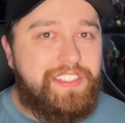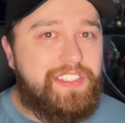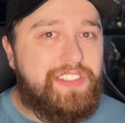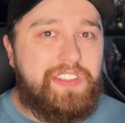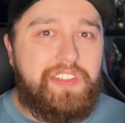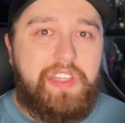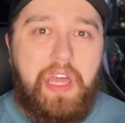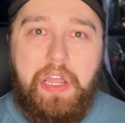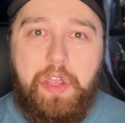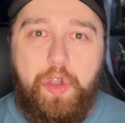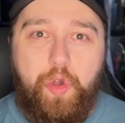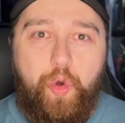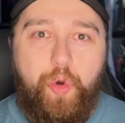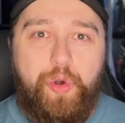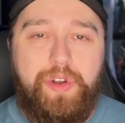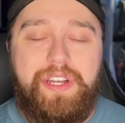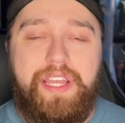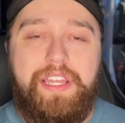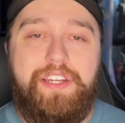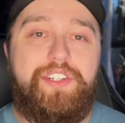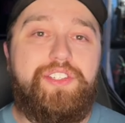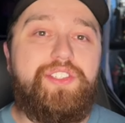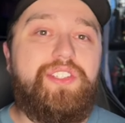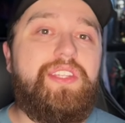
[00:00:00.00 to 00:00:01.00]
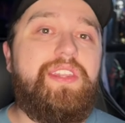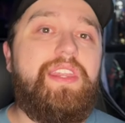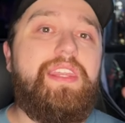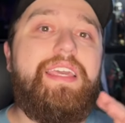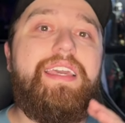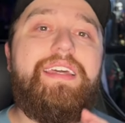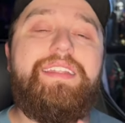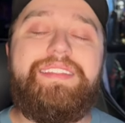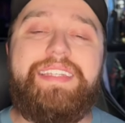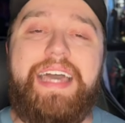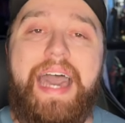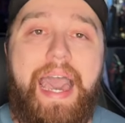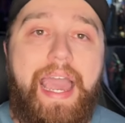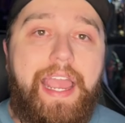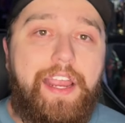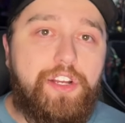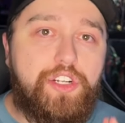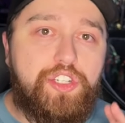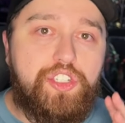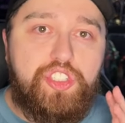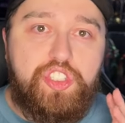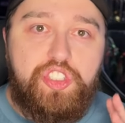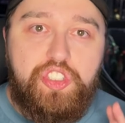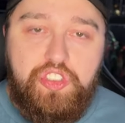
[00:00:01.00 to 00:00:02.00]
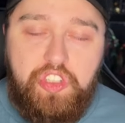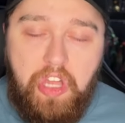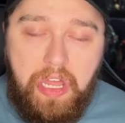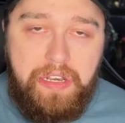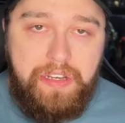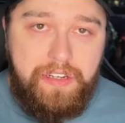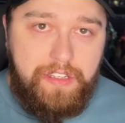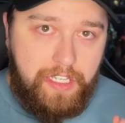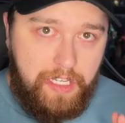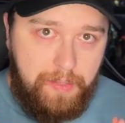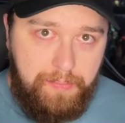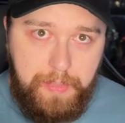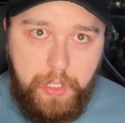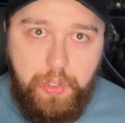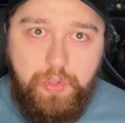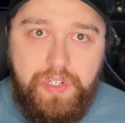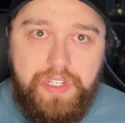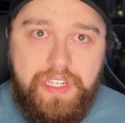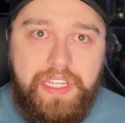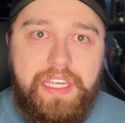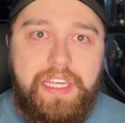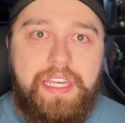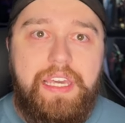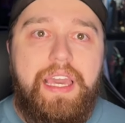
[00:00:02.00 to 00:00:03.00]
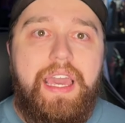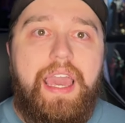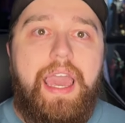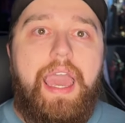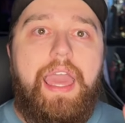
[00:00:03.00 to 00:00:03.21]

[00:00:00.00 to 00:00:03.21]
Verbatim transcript: stunt coordinators, and the entire stunt community,